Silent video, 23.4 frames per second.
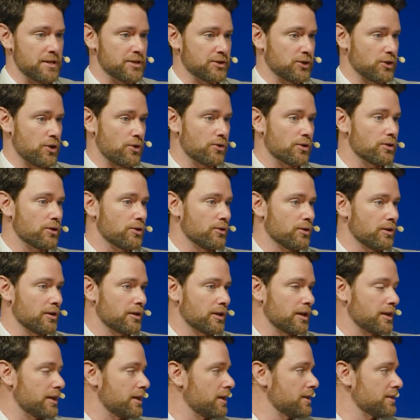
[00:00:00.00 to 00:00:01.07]
Is
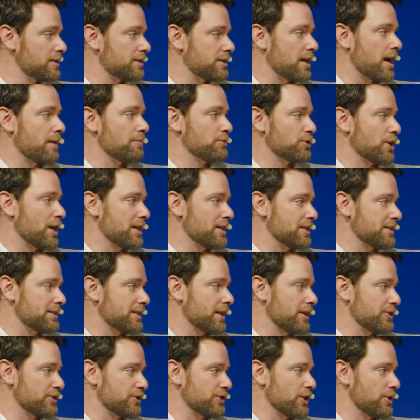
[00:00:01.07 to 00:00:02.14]
Coca-Cola going to stop trying to
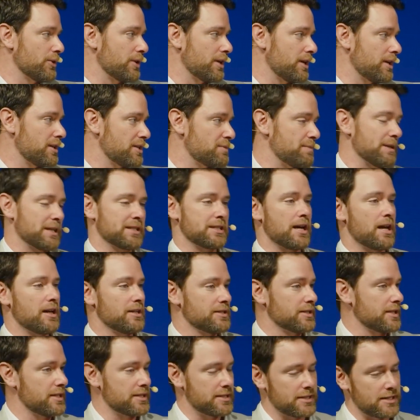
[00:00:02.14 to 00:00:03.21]
sell soda? Is
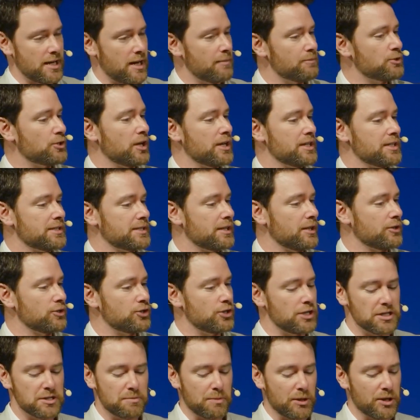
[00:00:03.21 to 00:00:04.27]
McDonald's going to stop trying to sell
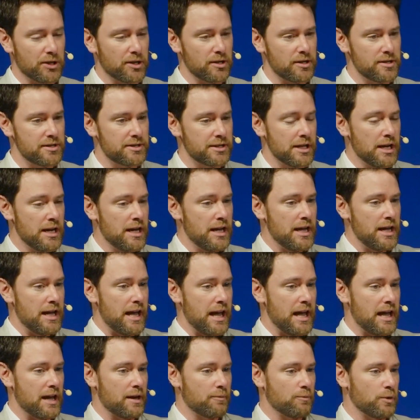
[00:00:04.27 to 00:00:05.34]
cheeseburgers?
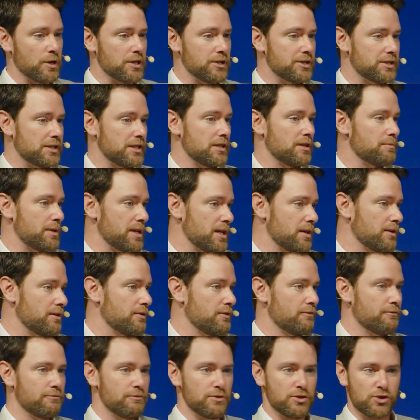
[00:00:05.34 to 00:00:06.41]
And when you see the big
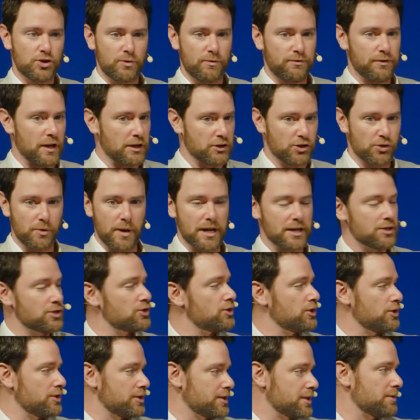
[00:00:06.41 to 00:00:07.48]

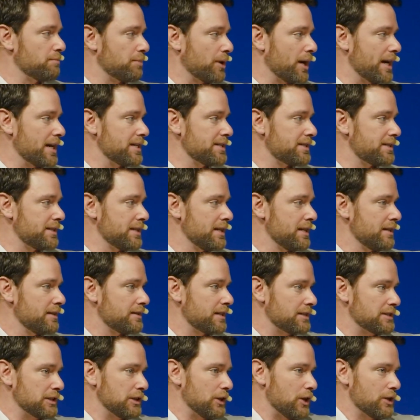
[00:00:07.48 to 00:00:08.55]
fluctuations in price,
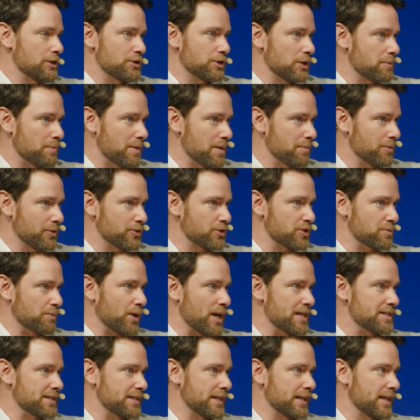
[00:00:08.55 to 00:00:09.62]
that's largely people just
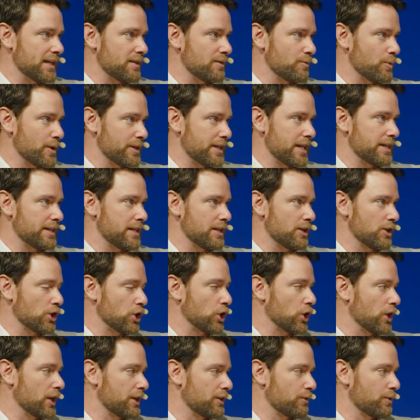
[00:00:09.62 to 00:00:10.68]
pricing in what they think
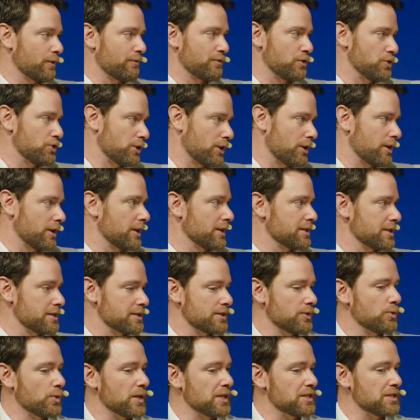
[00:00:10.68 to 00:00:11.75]
current or future earnings
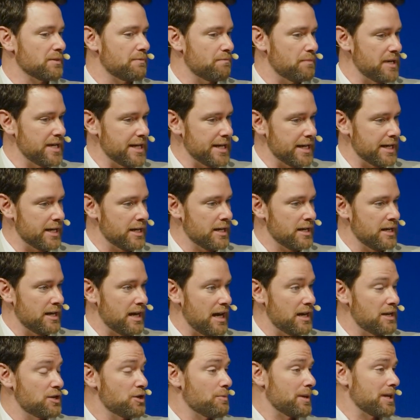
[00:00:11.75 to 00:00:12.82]
is going to be.
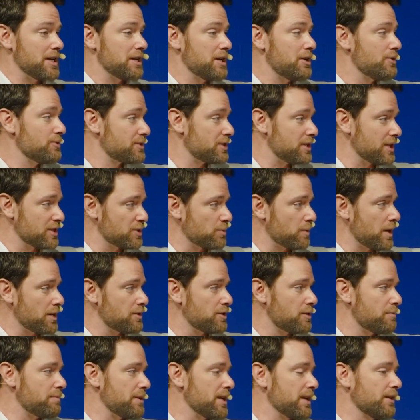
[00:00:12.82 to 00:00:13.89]
And nobody knows. And that's why
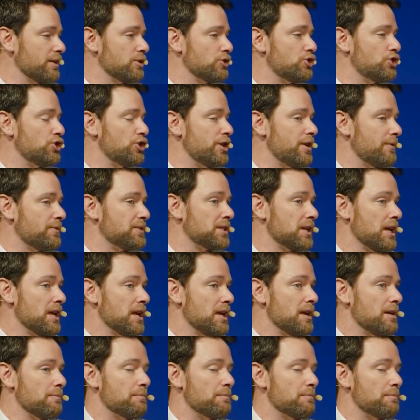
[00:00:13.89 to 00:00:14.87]
they're big shifts.